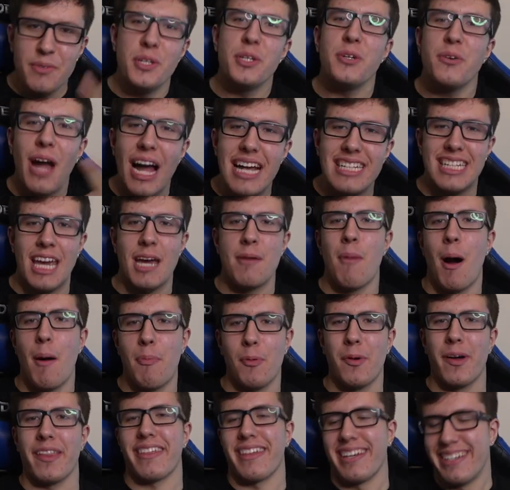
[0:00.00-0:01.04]
what you guys came up
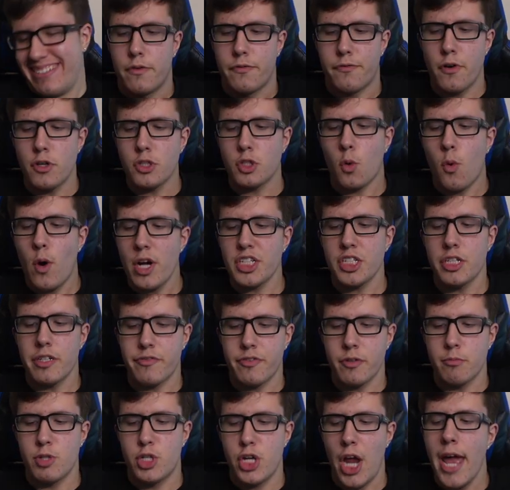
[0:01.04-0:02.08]
with. First question
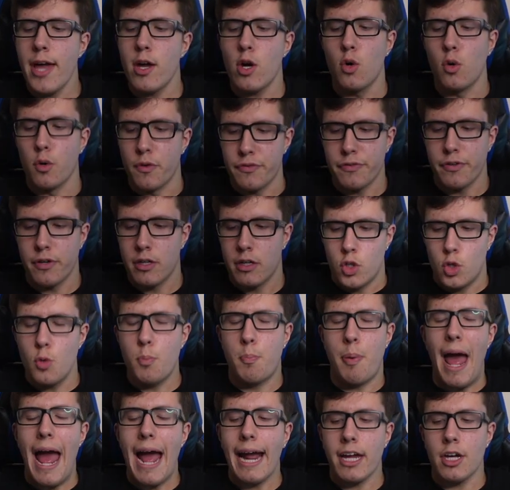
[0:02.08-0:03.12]
from Jay Oof. You
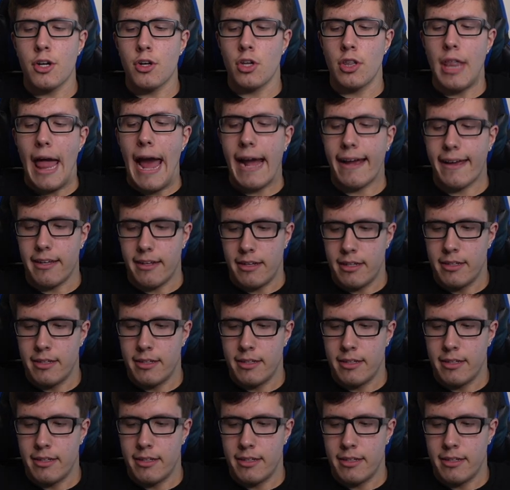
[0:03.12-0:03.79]
packing or lacking?